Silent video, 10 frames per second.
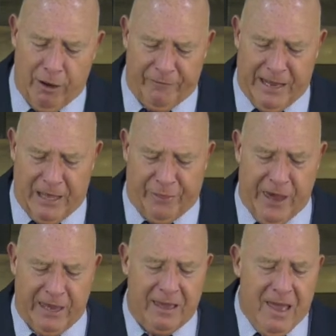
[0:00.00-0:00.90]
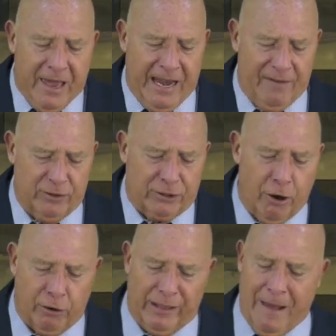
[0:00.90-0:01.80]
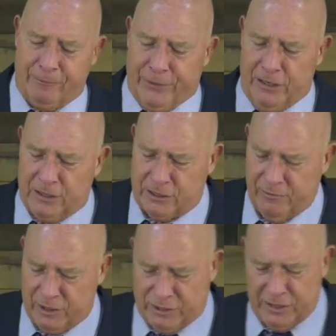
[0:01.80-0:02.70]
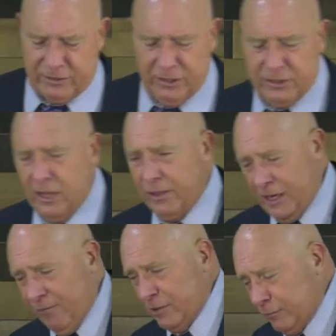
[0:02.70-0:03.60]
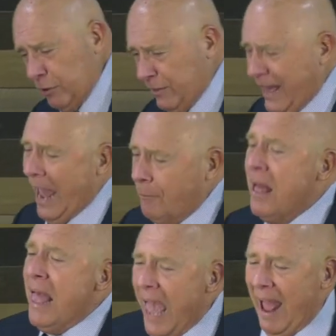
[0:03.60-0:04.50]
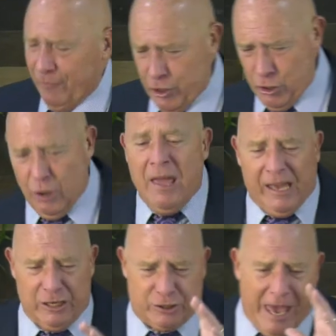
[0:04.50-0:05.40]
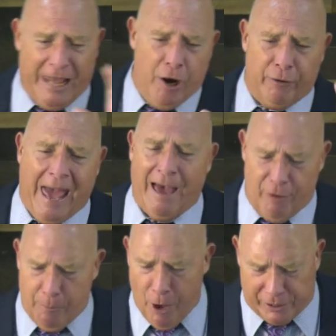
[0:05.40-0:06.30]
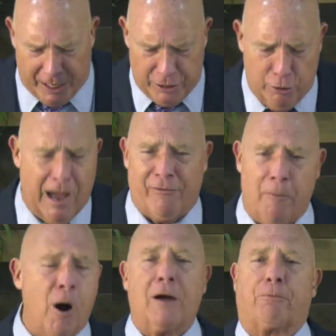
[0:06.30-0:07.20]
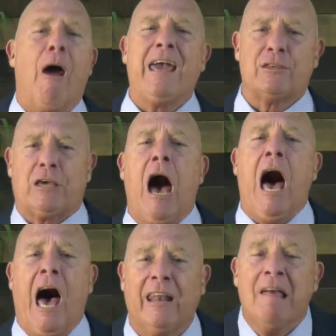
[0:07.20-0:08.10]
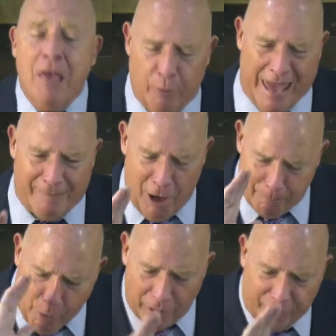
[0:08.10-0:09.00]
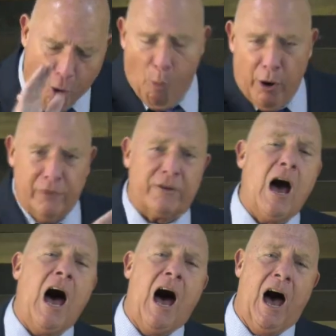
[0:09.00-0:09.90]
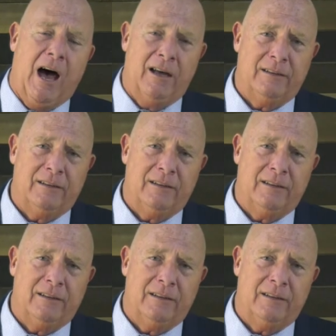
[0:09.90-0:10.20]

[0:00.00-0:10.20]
of anything and have a total emptiness of existence. And the difference between them and you is they don't have a book and you have a book. Praise God. We have a book, the Word of God.